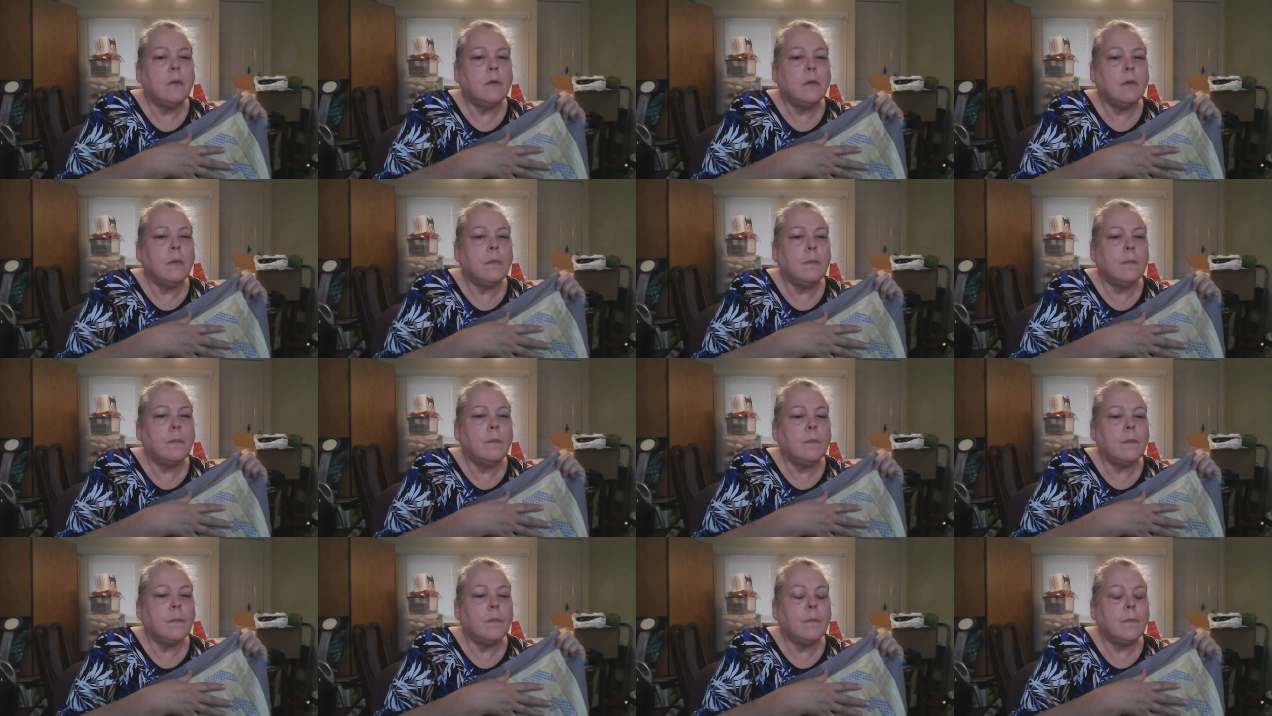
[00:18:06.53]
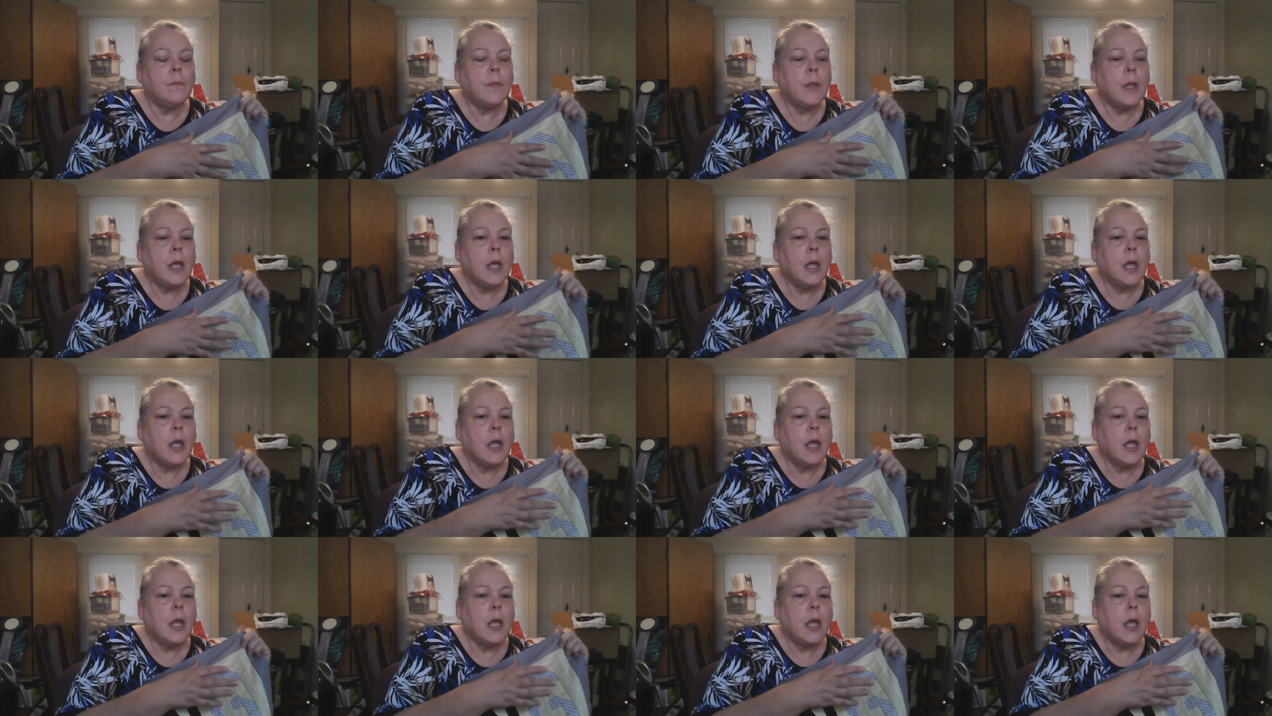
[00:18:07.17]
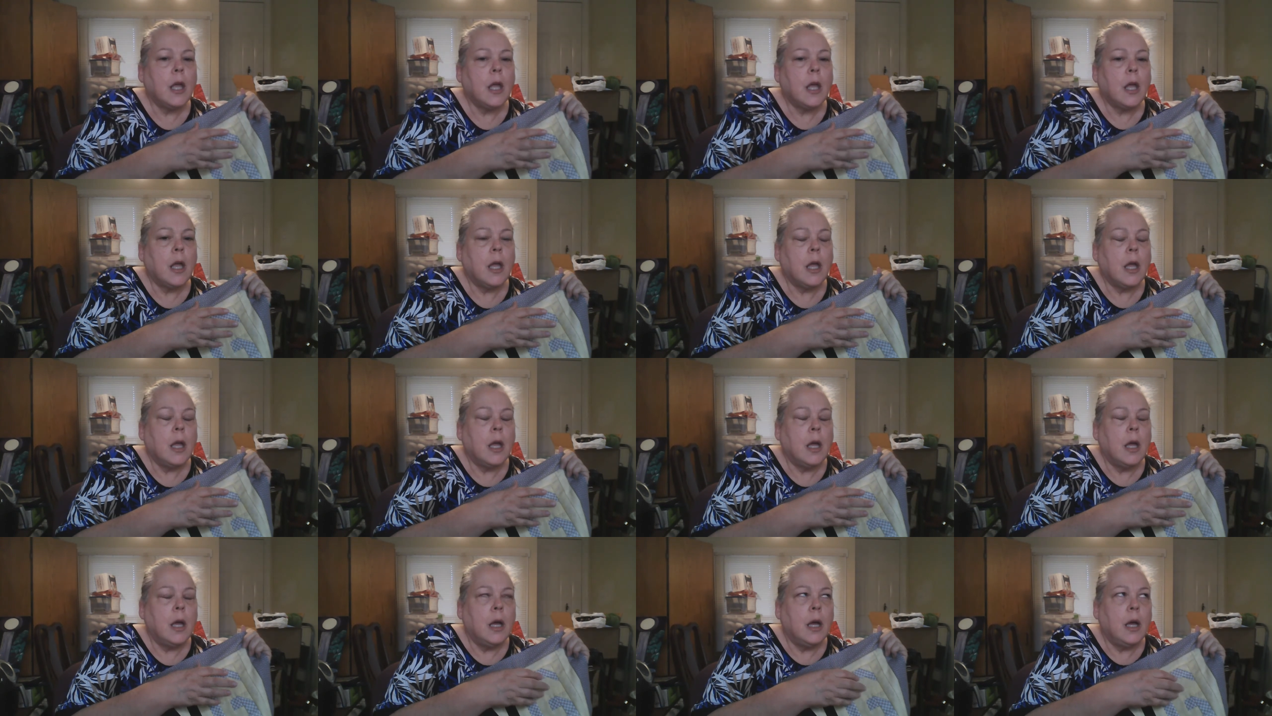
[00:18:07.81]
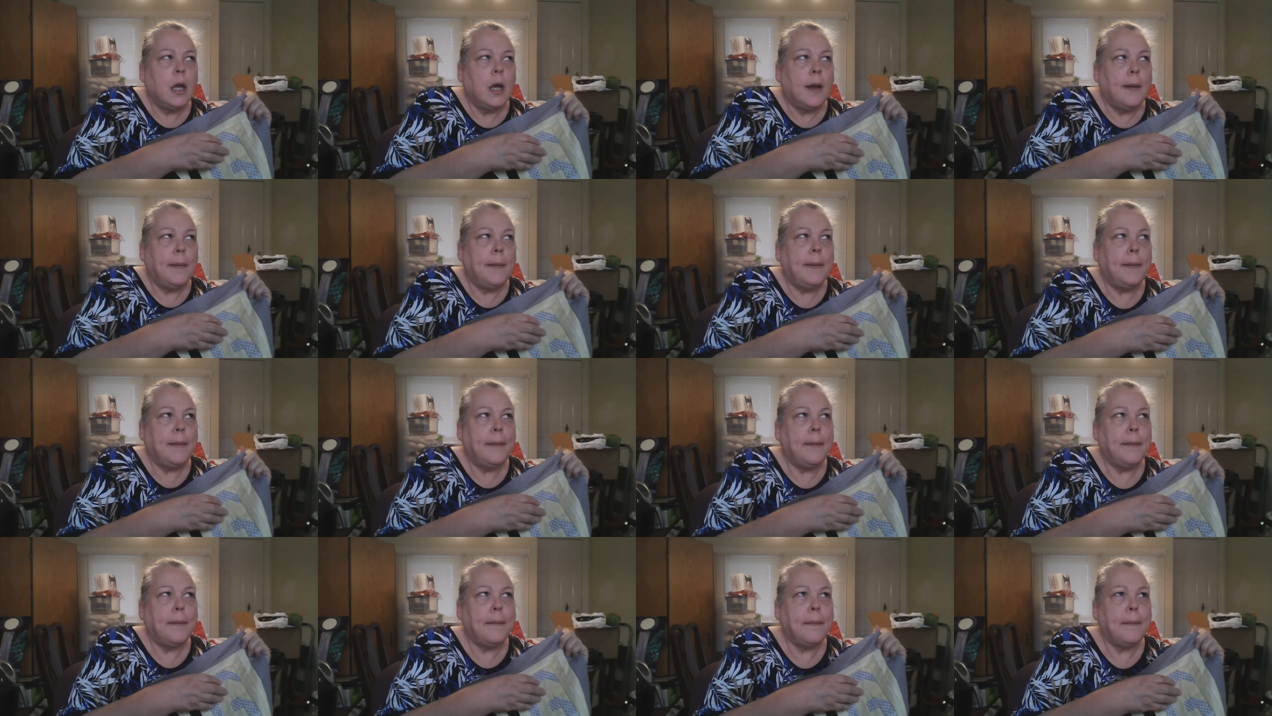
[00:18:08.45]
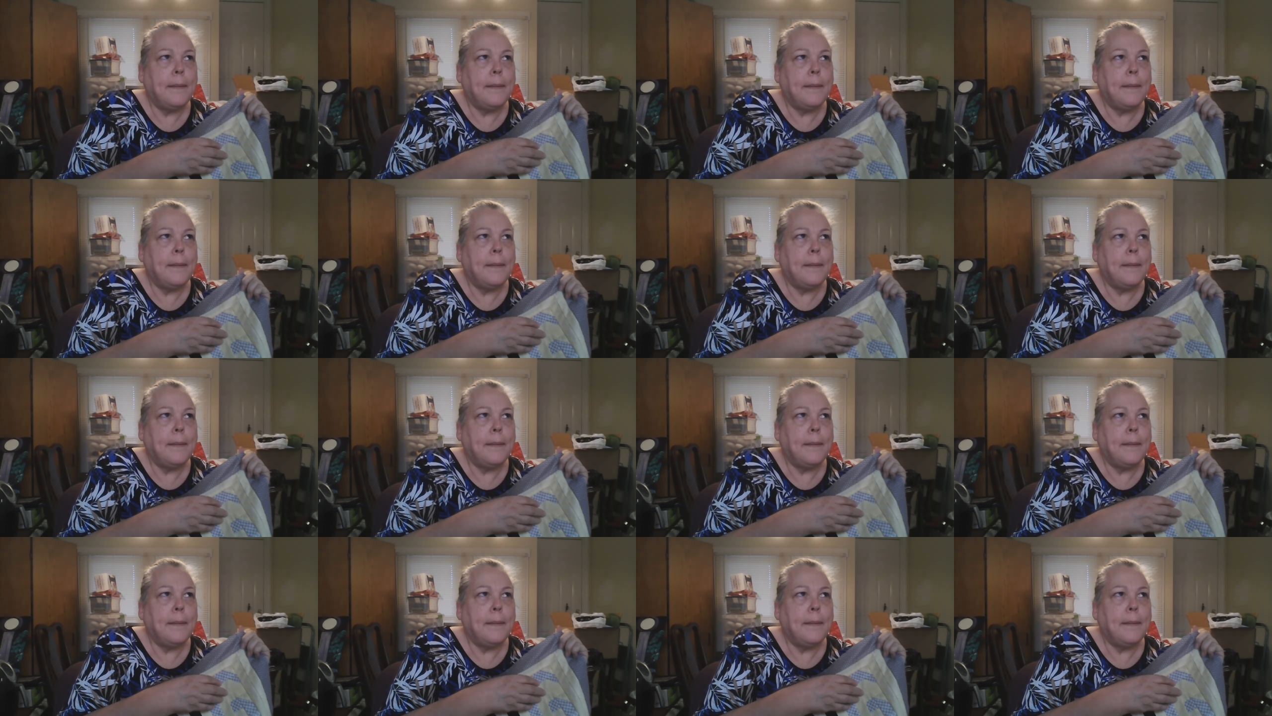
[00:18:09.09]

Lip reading: (no one is talking)